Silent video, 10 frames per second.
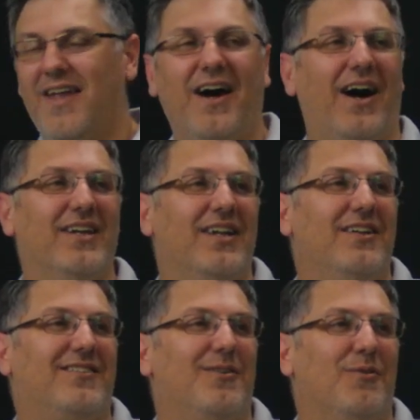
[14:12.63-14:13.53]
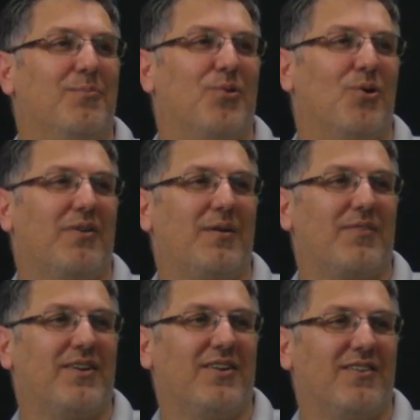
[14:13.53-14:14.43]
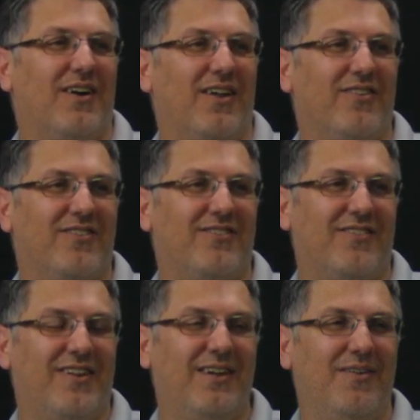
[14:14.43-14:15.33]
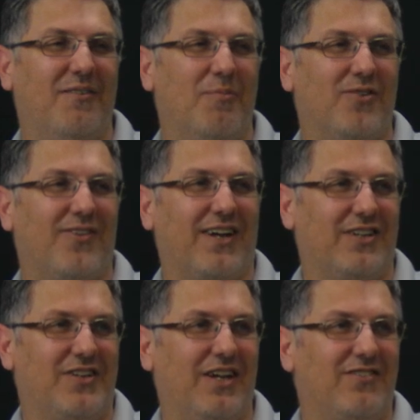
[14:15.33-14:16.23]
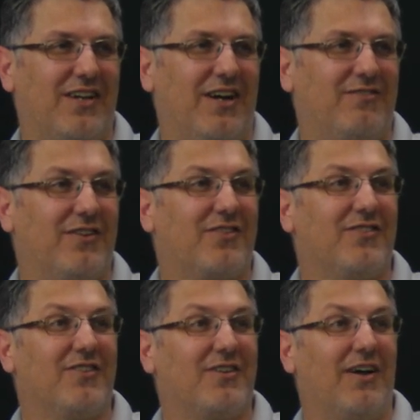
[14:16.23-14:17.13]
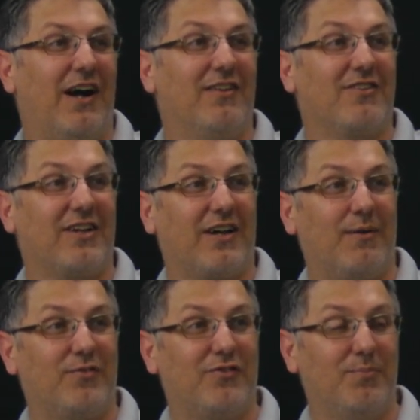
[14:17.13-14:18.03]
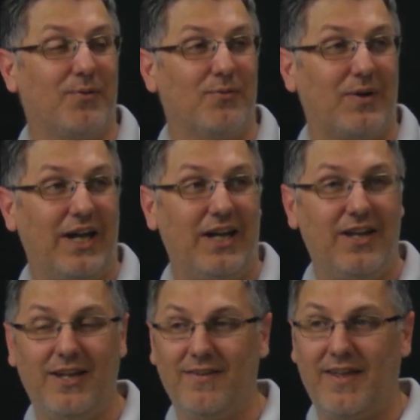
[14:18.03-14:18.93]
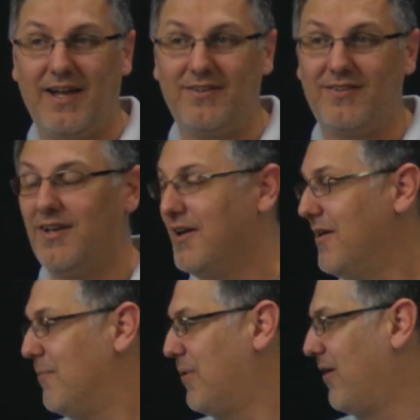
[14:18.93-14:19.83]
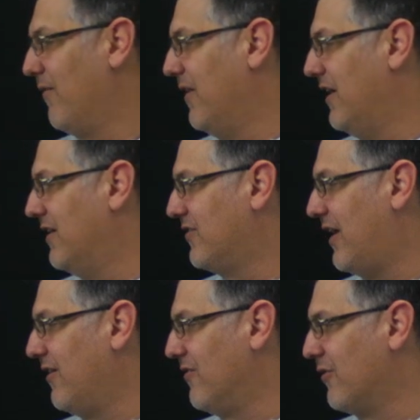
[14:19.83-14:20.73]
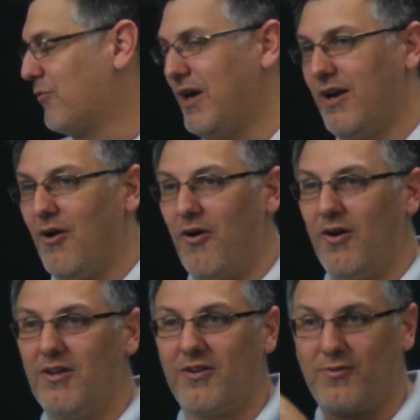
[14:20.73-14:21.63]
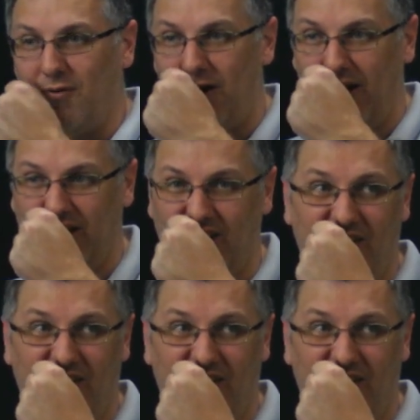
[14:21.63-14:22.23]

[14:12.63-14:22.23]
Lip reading: I need to program the other TV remote so I can change the contrast. Because look, I look like I'm super red in that. But on this, I don't look red at all. It looks fine.